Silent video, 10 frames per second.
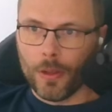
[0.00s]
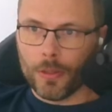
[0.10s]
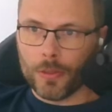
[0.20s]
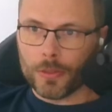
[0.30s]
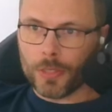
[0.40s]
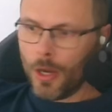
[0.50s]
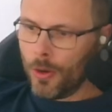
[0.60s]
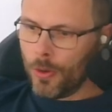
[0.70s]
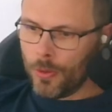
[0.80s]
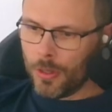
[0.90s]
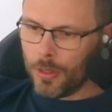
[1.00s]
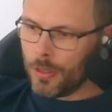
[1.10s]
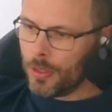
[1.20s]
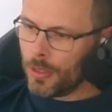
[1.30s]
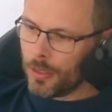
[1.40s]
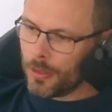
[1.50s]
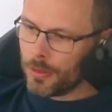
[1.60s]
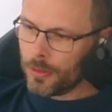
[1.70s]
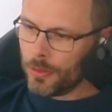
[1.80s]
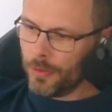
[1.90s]
So
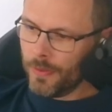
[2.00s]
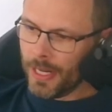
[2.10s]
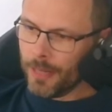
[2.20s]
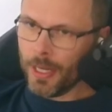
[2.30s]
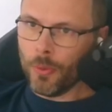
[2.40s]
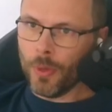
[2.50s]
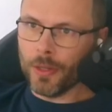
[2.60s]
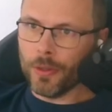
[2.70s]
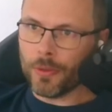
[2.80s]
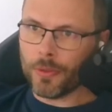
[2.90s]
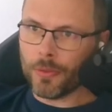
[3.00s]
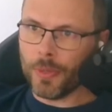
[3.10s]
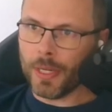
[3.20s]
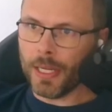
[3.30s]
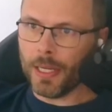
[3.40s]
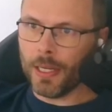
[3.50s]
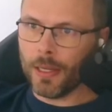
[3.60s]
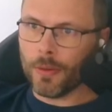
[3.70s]
2 divided by 103,